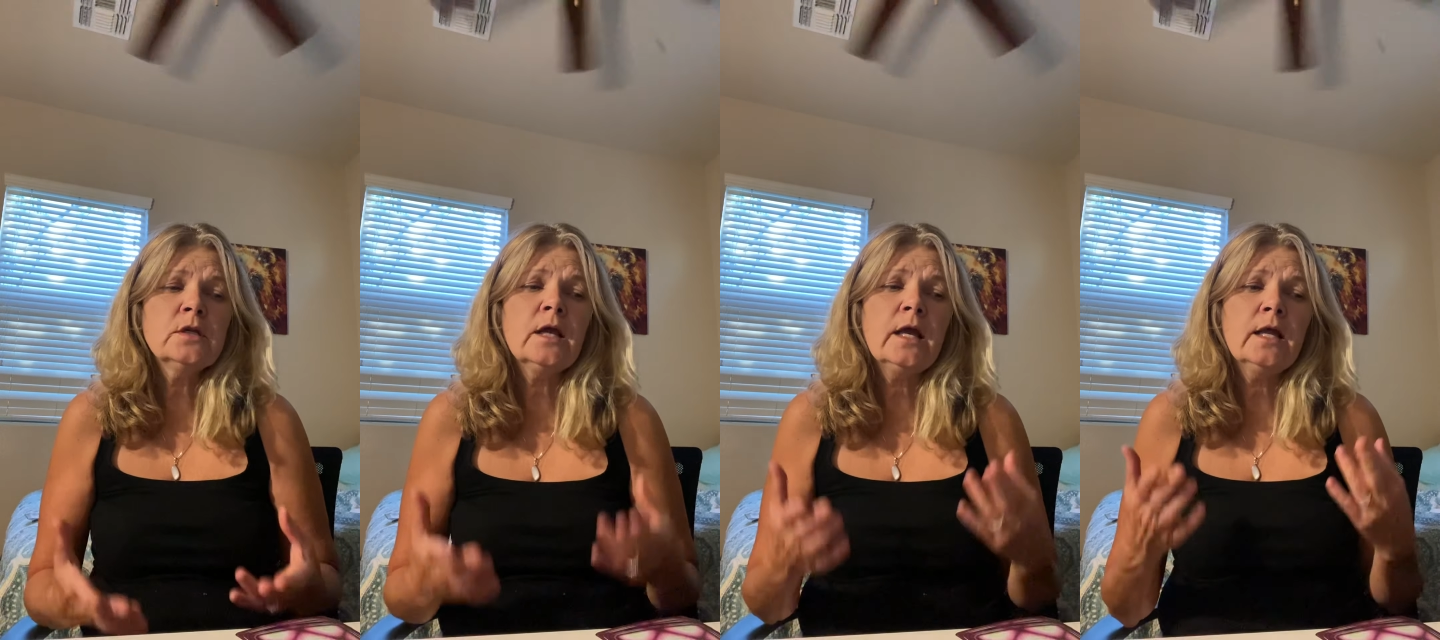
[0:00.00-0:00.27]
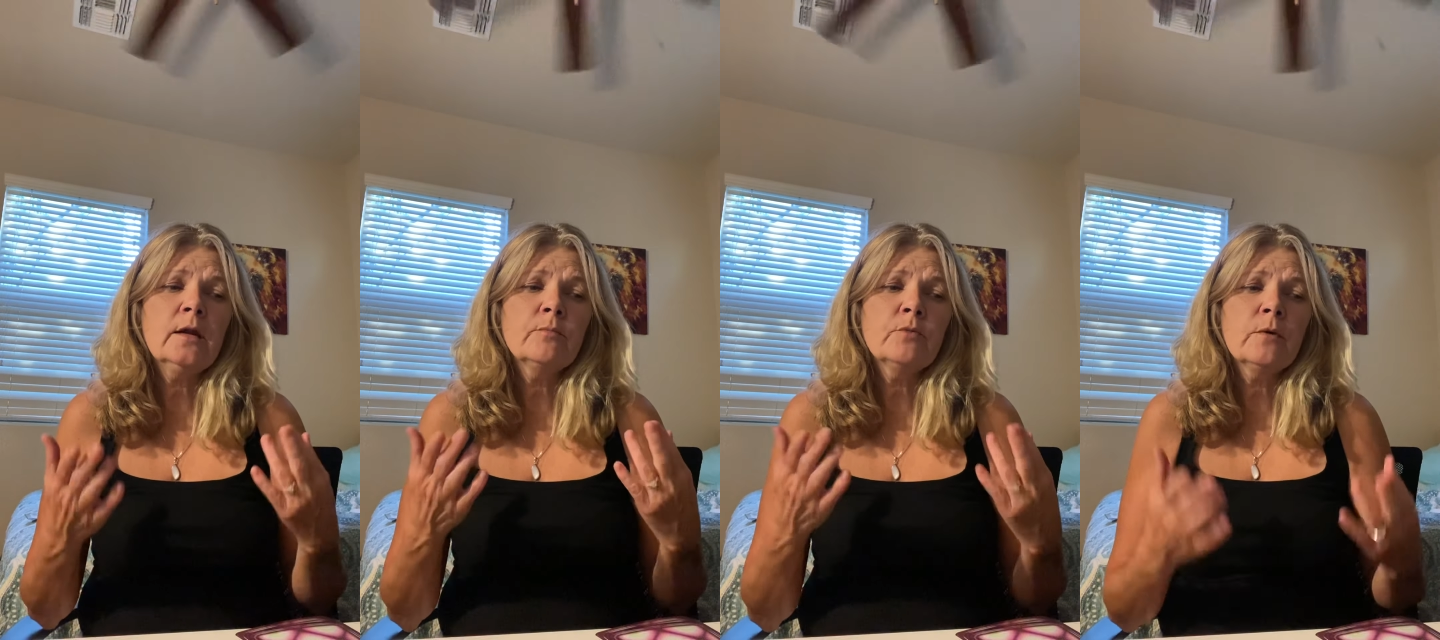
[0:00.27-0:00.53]

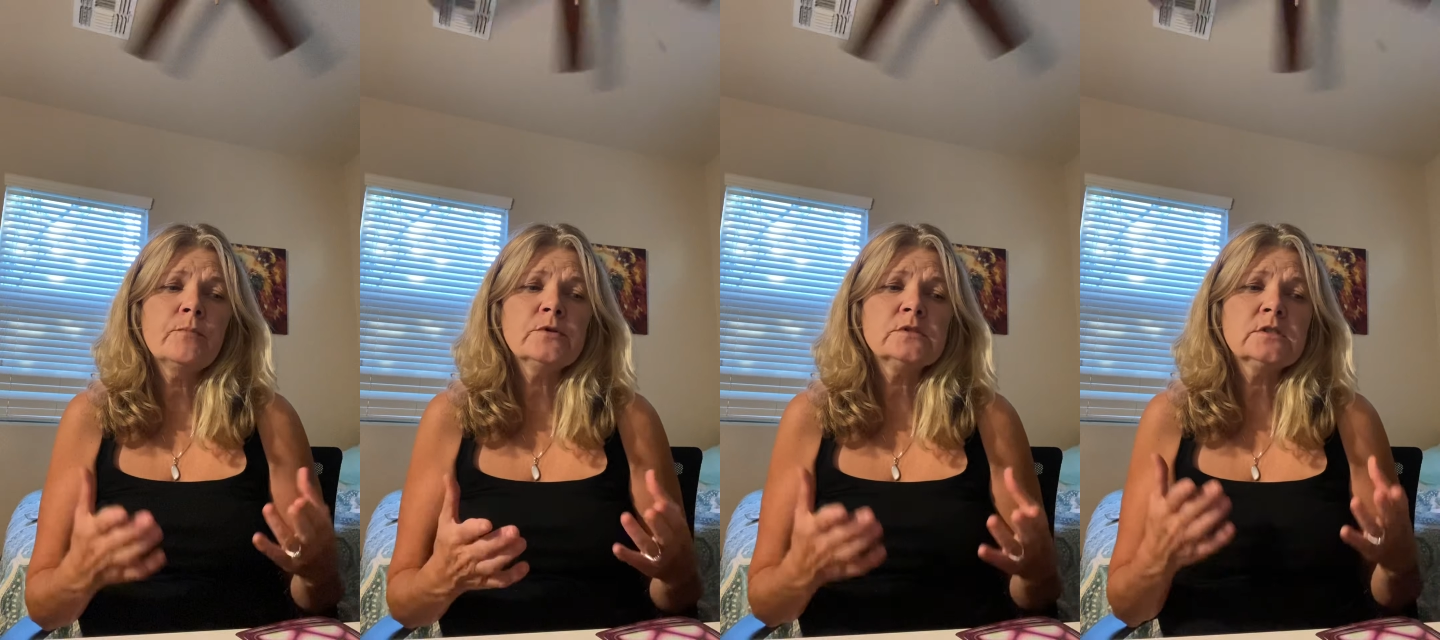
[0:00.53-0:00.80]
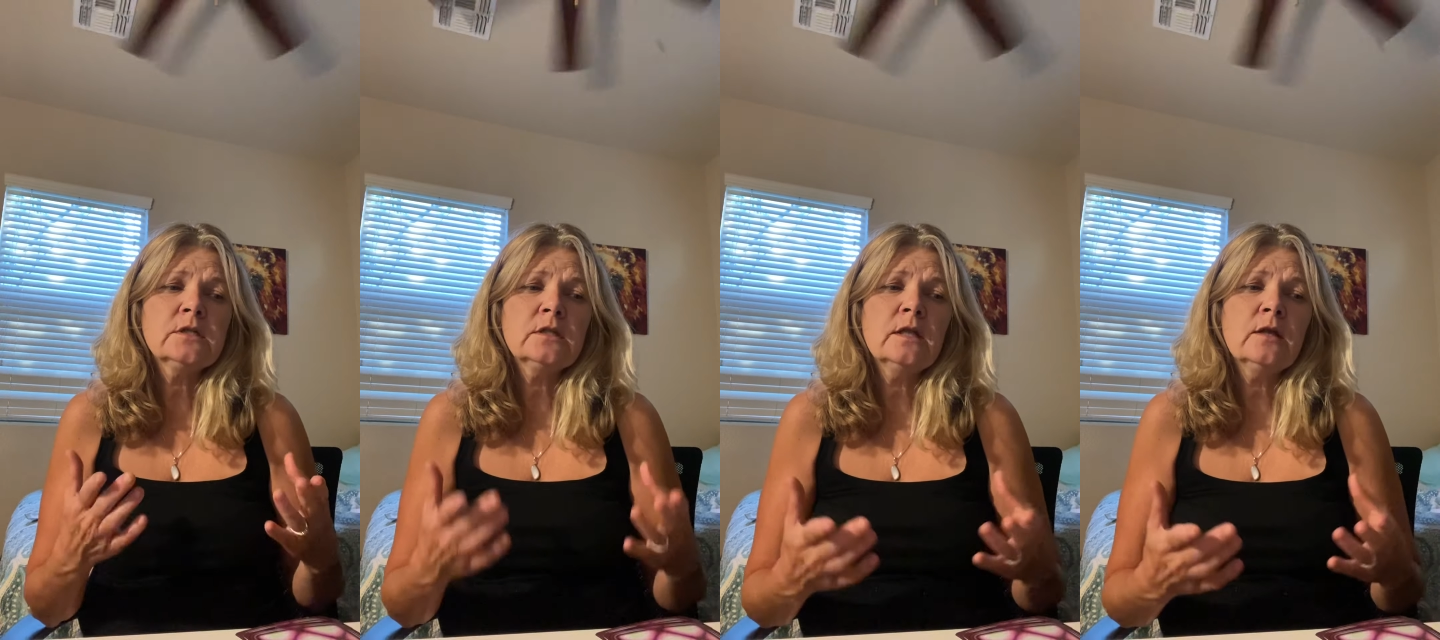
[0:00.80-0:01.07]
and a purpose
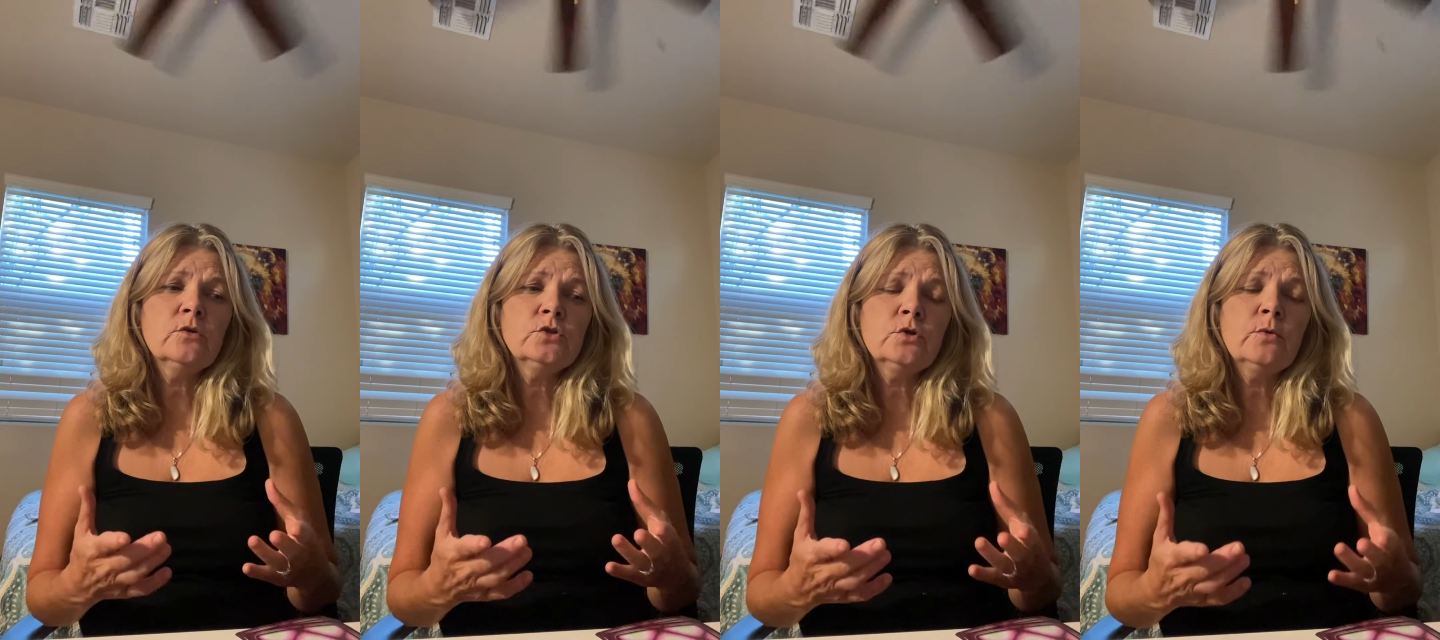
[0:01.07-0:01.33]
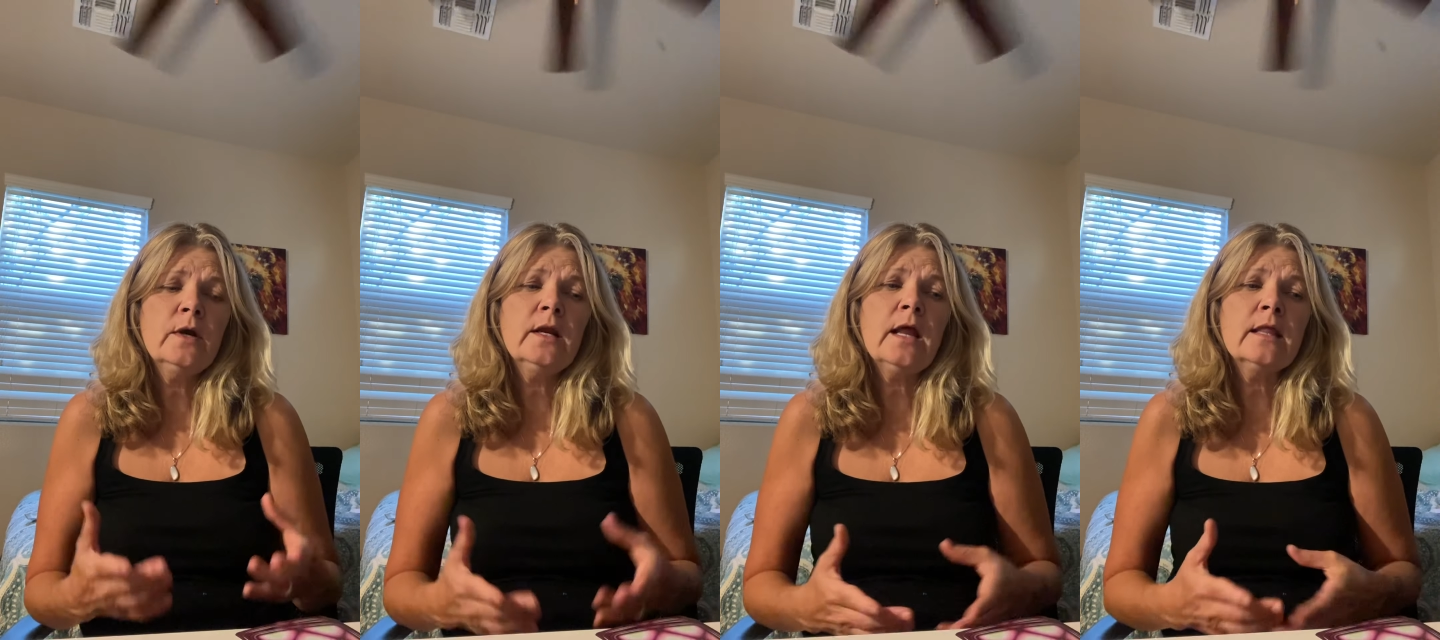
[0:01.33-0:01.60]
to do it.